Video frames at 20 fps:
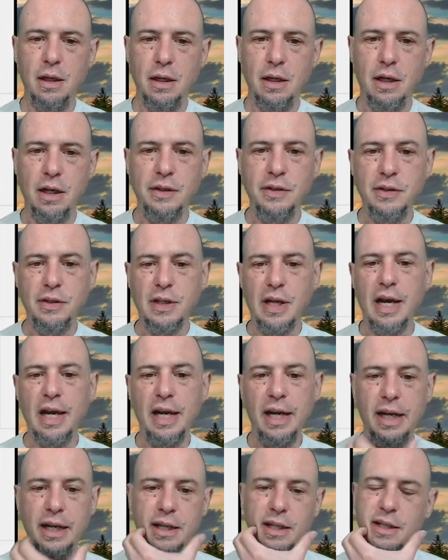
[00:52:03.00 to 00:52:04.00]

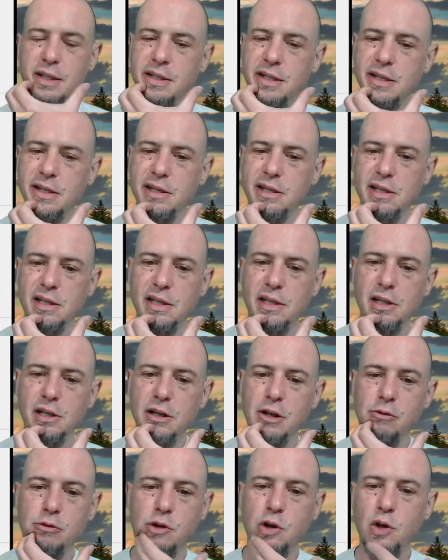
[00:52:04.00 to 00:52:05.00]
assign
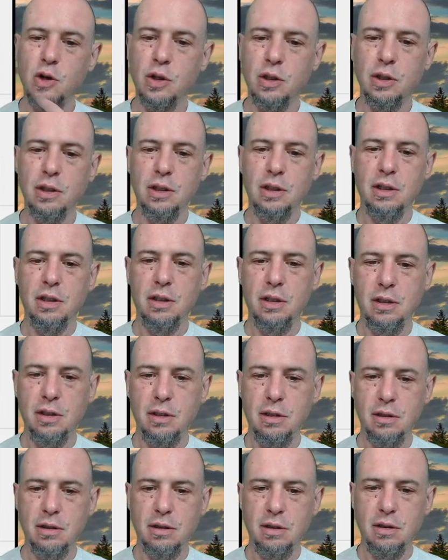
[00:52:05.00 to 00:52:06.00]
a role,
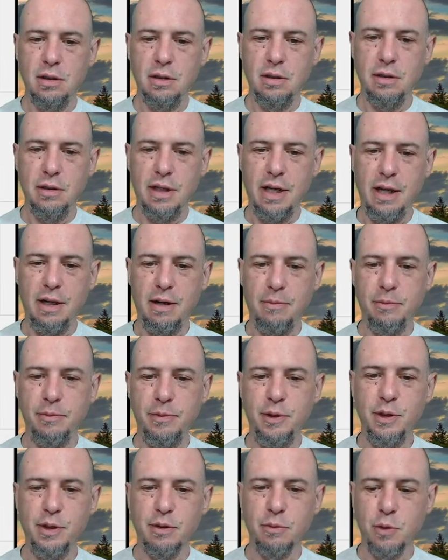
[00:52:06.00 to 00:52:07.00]
and I'm
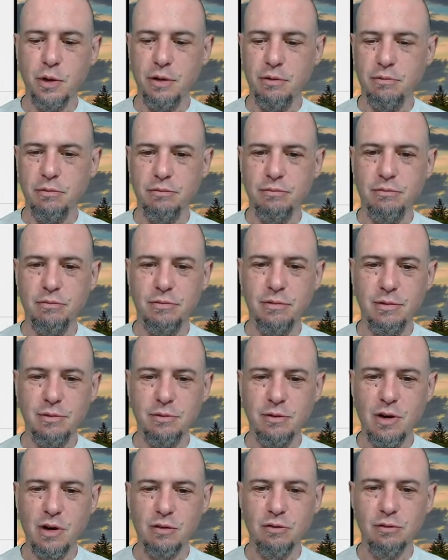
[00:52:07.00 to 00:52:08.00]
using the word
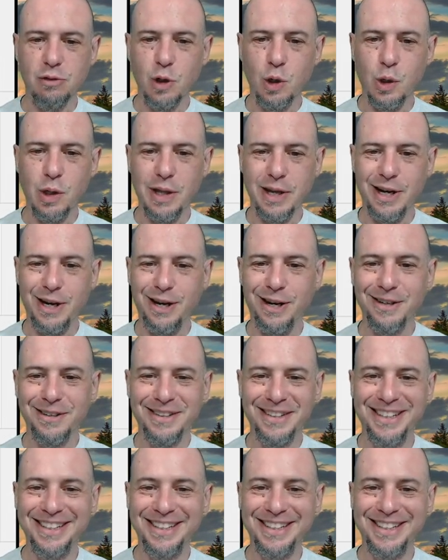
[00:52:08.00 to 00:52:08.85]
wrong role there.